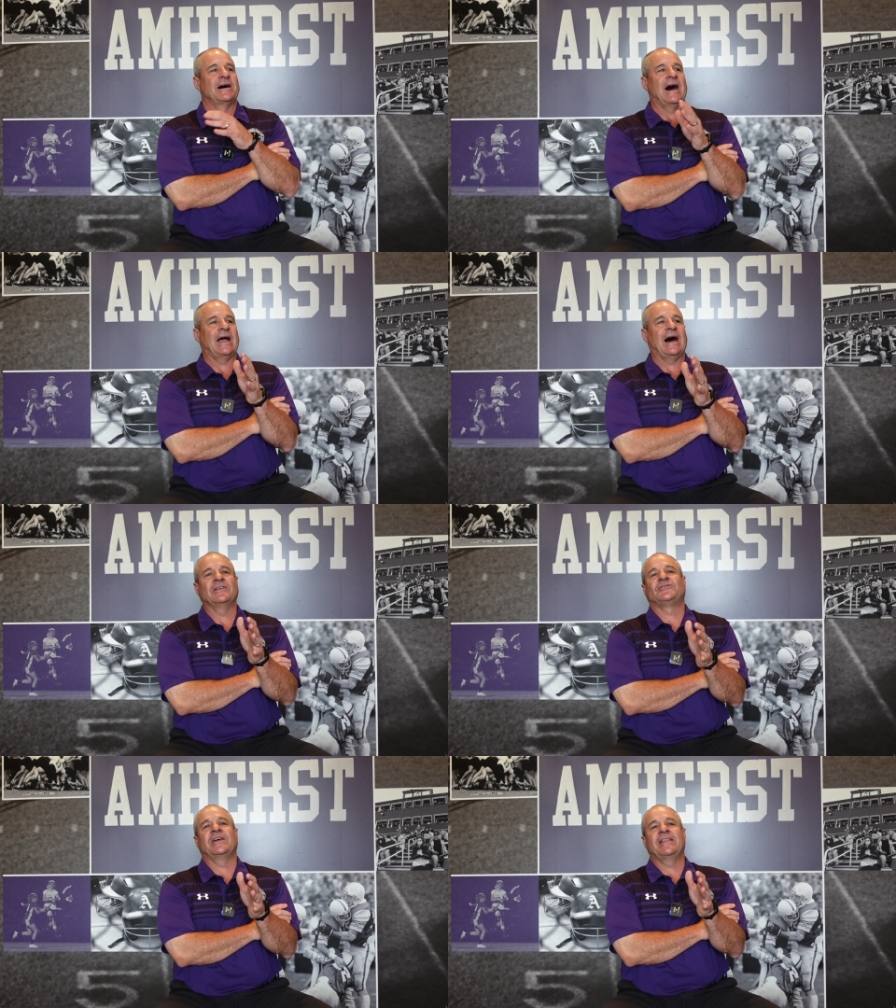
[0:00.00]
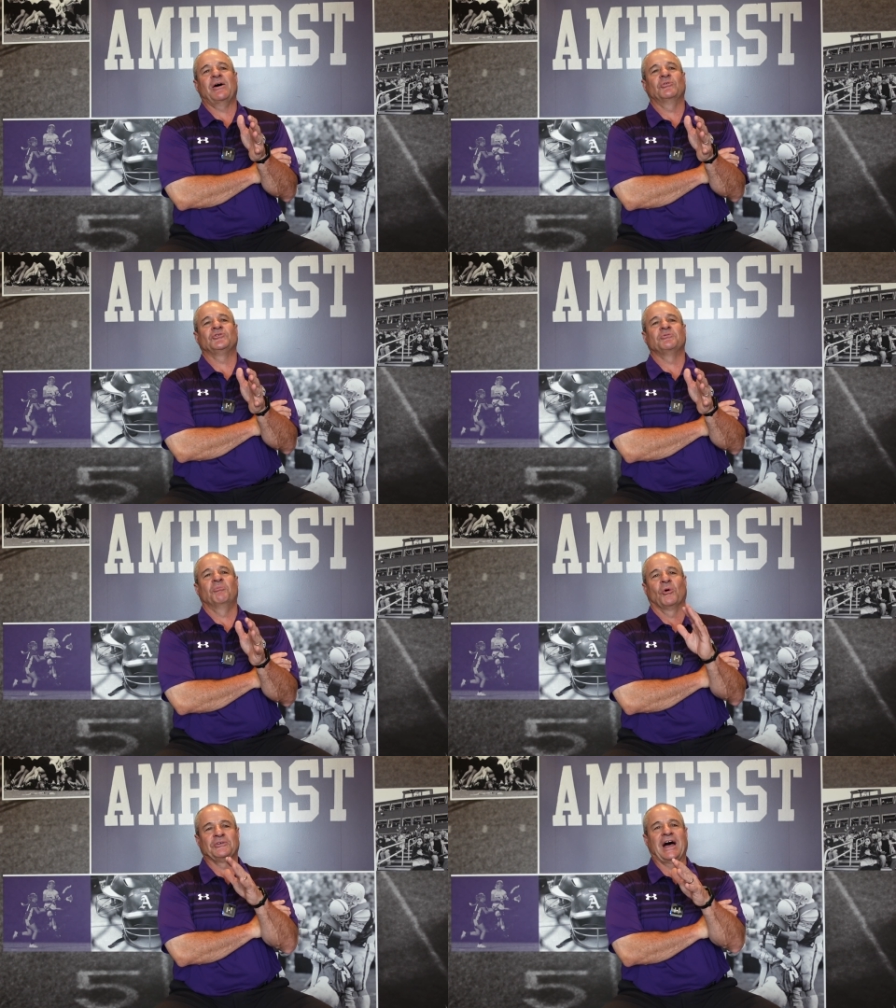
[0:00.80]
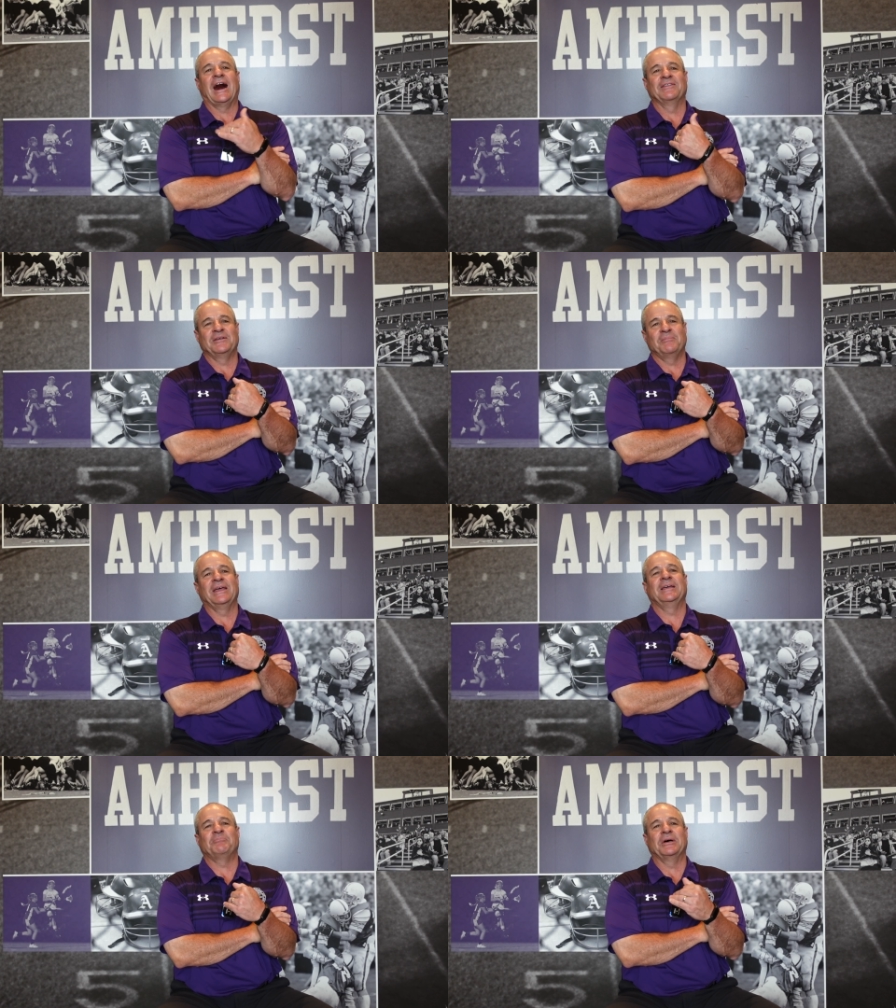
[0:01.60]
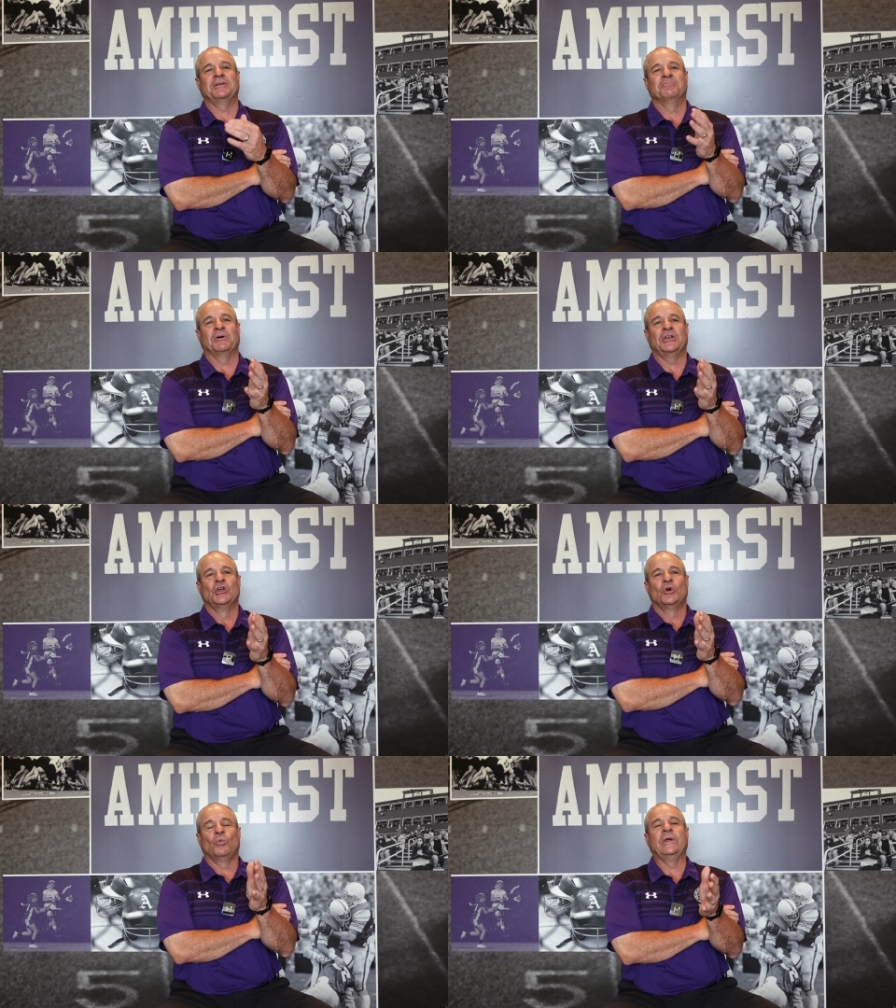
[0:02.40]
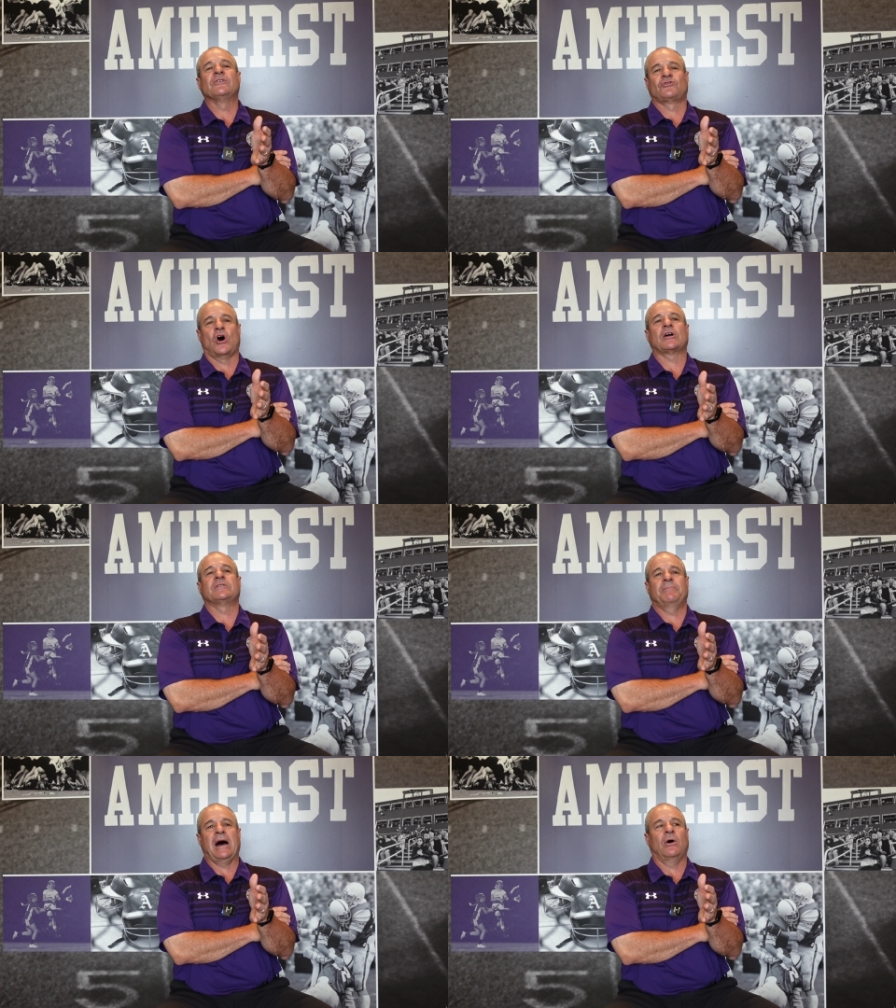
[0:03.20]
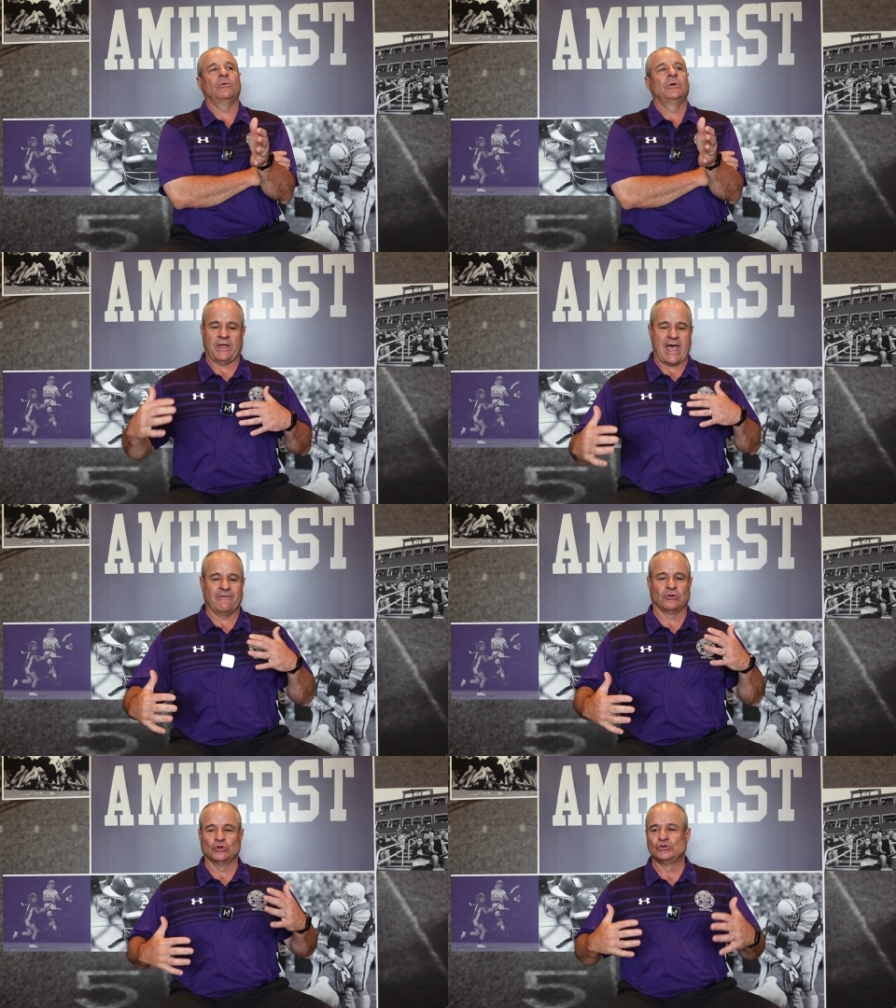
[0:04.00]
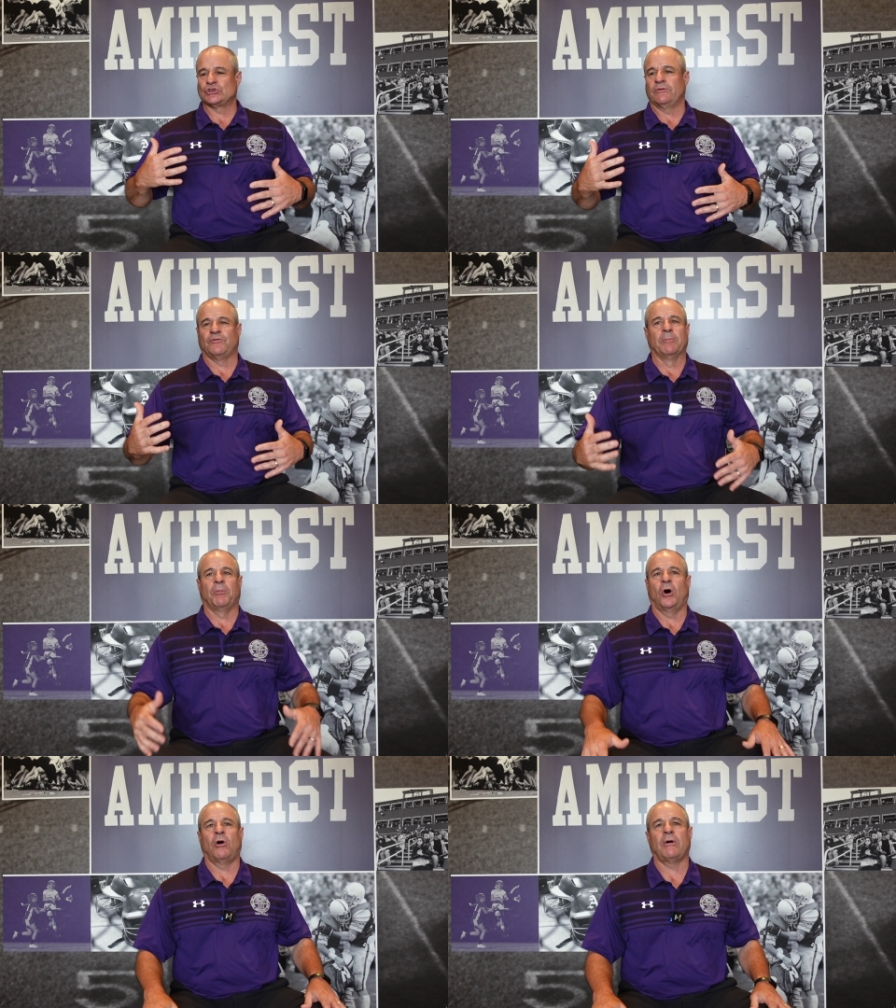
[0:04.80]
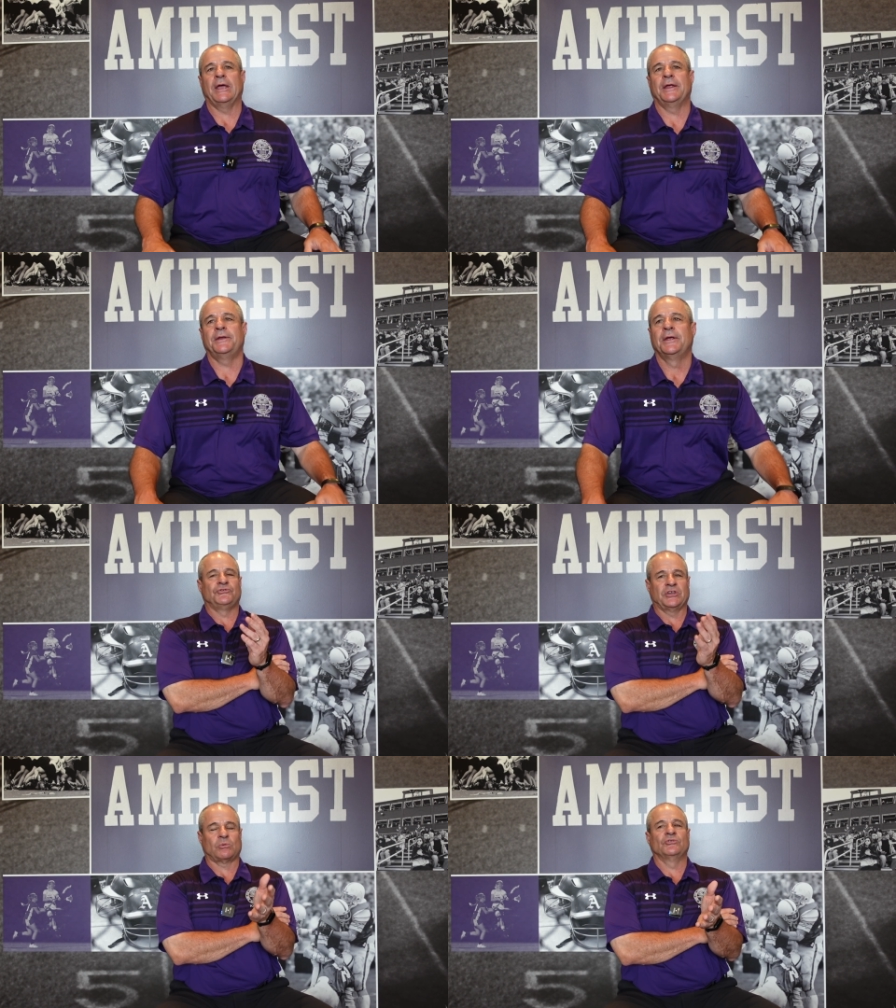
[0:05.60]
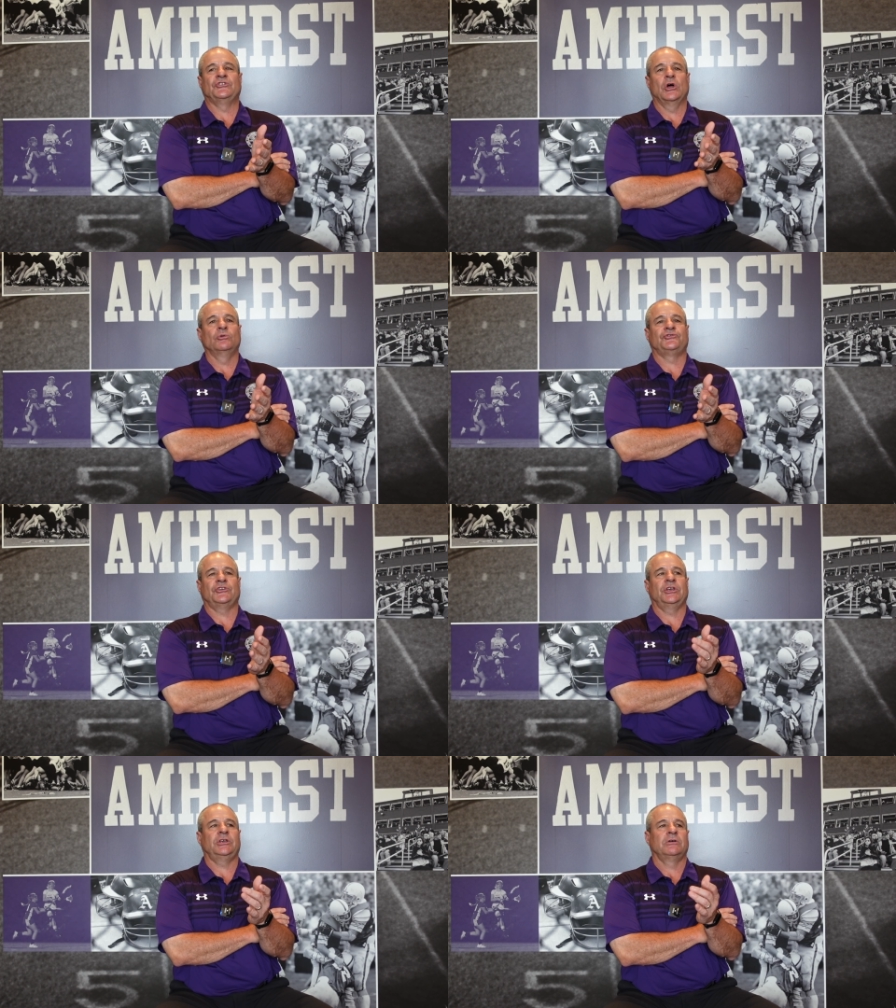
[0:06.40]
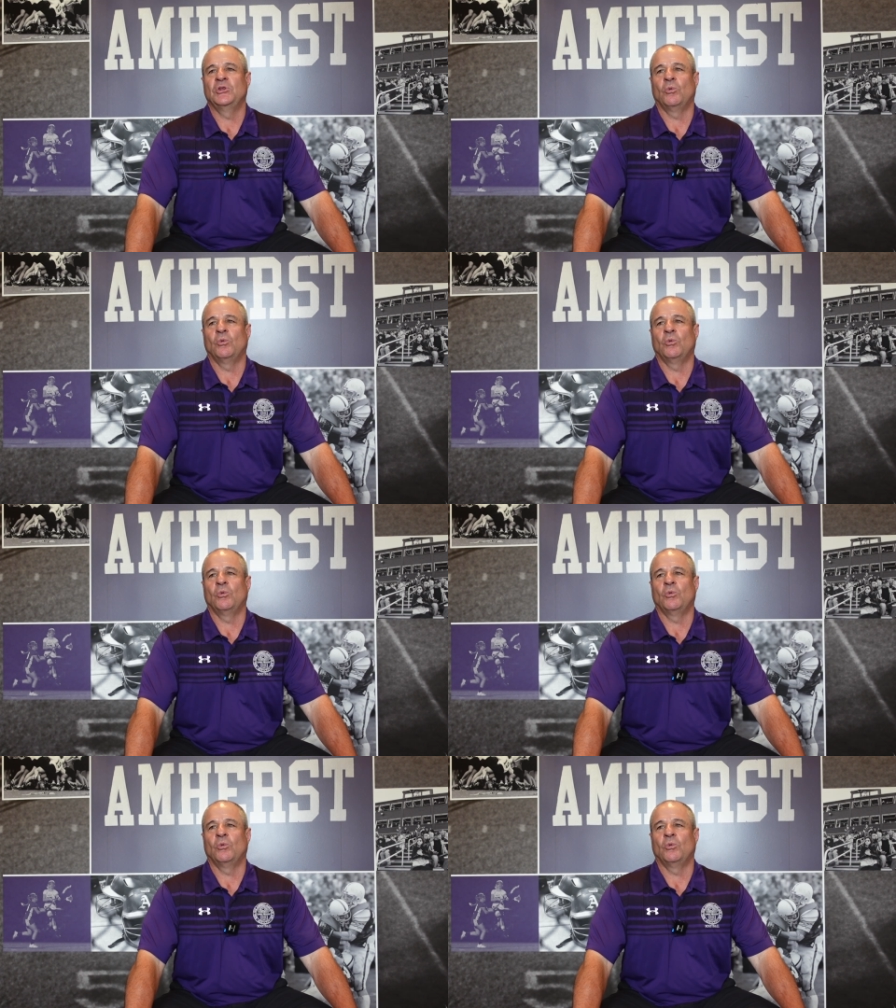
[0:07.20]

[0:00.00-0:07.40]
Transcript: I say that was more Don than me, but we had talked about the evolution of football, and Stick was the OC.